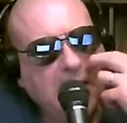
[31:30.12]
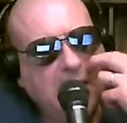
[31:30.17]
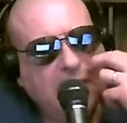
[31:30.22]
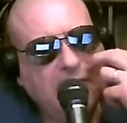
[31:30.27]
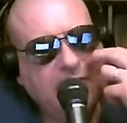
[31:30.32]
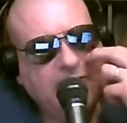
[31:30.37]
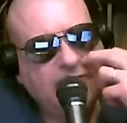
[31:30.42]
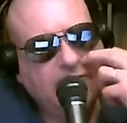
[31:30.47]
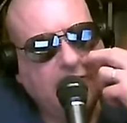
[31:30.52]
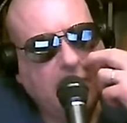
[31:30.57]

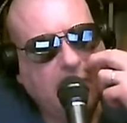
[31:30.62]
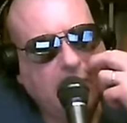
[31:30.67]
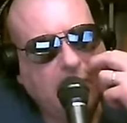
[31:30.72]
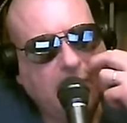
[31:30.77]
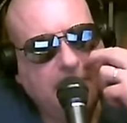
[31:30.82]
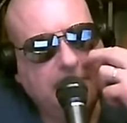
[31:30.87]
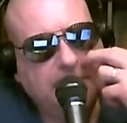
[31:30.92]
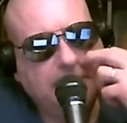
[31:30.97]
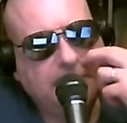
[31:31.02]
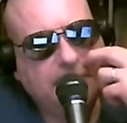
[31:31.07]

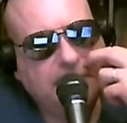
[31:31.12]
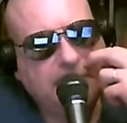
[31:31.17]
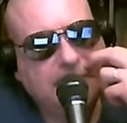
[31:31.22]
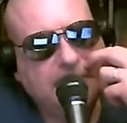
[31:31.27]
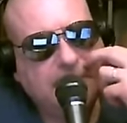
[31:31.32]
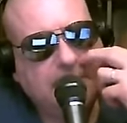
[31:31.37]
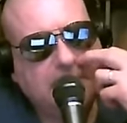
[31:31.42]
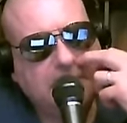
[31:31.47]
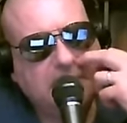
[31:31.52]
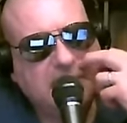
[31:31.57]
So
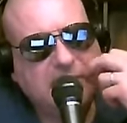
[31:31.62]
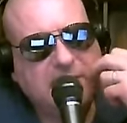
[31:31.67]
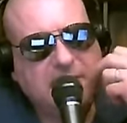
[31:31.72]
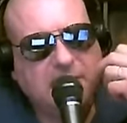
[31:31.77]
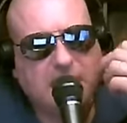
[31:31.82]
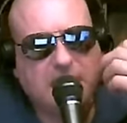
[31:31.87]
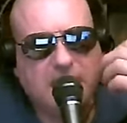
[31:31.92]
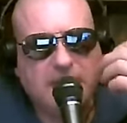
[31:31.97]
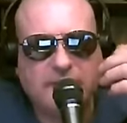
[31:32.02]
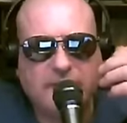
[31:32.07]

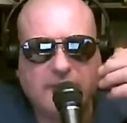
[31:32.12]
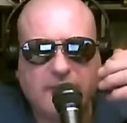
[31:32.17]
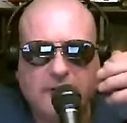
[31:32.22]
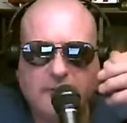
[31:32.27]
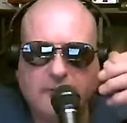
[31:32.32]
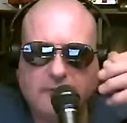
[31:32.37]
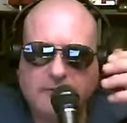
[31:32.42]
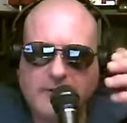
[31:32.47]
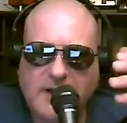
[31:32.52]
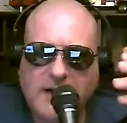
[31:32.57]

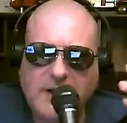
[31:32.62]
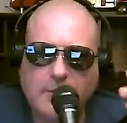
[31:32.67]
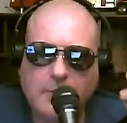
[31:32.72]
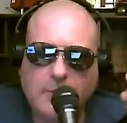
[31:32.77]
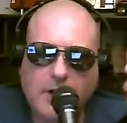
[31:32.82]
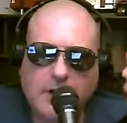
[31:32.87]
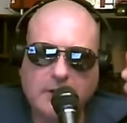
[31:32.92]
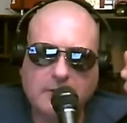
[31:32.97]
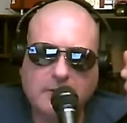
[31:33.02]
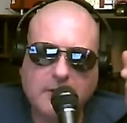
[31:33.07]
collecting
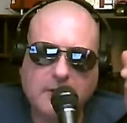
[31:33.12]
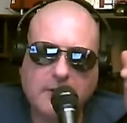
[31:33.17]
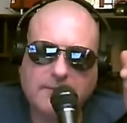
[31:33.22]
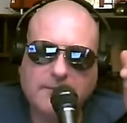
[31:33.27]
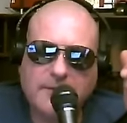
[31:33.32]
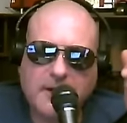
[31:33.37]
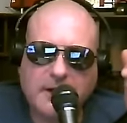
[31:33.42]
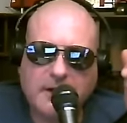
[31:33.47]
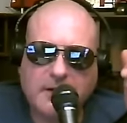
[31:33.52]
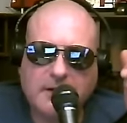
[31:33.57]
rainwater up
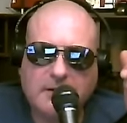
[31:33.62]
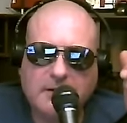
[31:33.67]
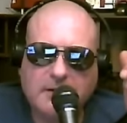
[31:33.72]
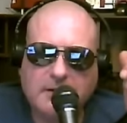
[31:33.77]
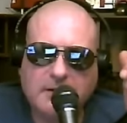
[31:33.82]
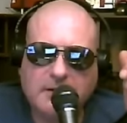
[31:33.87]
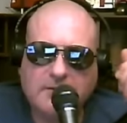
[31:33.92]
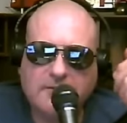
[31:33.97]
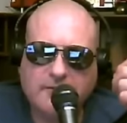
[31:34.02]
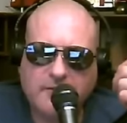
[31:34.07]
there,
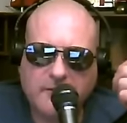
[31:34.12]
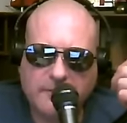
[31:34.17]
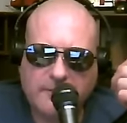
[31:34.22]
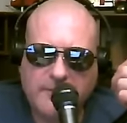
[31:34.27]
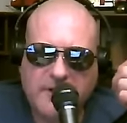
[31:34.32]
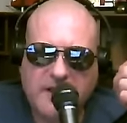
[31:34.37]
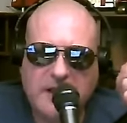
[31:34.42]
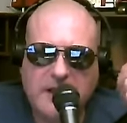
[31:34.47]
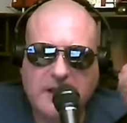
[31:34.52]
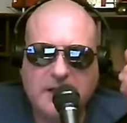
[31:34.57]
for
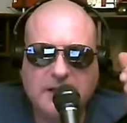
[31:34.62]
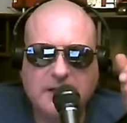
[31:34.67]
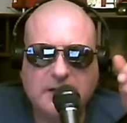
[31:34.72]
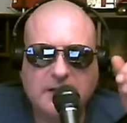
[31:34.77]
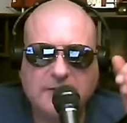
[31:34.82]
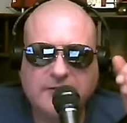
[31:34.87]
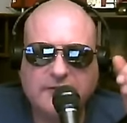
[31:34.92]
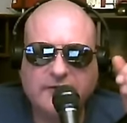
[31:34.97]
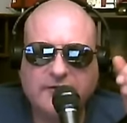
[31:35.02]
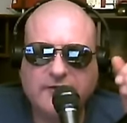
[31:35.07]
me,
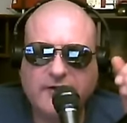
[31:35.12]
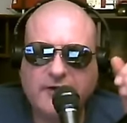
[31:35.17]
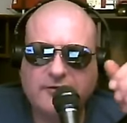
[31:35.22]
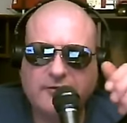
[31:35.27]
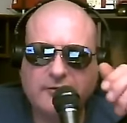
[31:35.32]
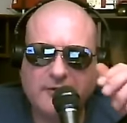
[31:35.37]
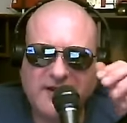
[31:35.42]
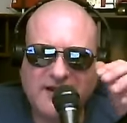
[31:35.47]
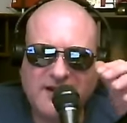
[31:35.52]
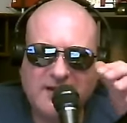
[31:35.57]
is
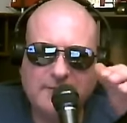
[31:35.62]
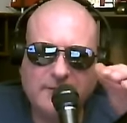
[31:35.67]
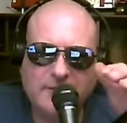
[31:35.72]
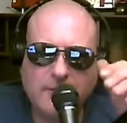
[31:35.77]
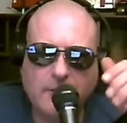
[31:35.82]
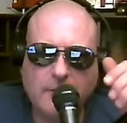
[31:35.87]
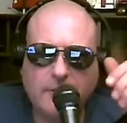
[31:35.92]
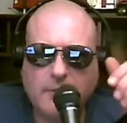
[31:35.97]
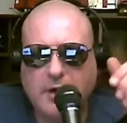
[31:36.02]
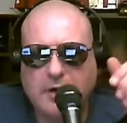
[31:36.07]
essential. Even
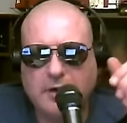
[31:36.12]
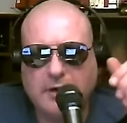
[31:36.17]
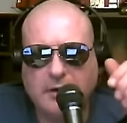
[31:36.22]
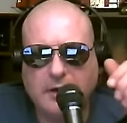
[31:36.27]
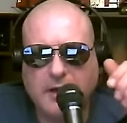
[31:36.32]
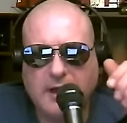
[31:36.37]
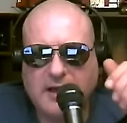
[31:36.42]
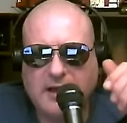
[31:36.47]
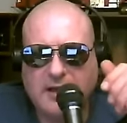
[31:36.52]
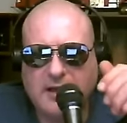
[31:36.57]
though we're on a
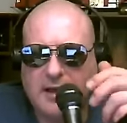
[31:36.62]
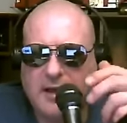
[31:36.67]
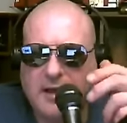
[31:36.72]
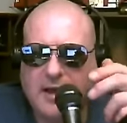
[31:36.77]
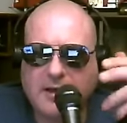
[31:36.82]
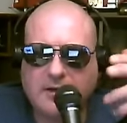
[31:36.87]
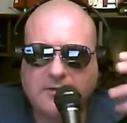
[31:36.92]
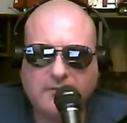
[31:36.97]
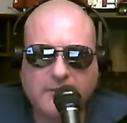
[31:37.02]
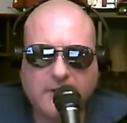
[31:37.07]
lake, I
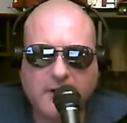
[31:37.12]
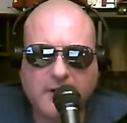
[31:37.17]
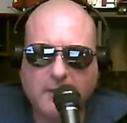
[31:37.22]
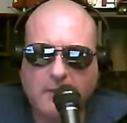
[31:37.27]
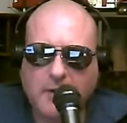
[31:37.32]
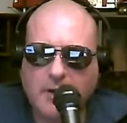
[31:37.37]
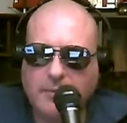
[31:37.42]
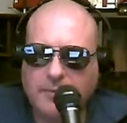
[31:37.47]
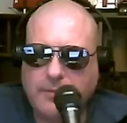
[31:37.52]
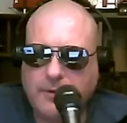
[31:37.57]
could very
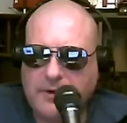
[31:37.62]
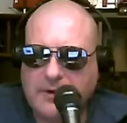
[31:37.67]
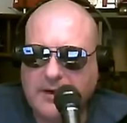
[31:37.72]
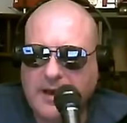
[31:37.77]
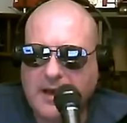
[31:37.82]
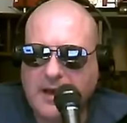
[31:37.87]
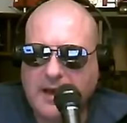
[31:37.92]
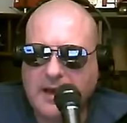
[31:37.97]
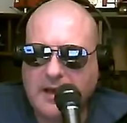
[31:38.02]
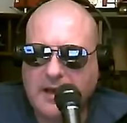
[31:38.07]
well put
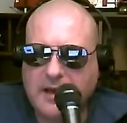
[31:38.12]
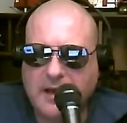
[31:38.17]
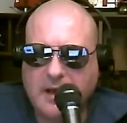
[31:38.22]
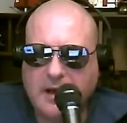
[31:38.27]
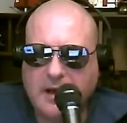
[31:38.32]
a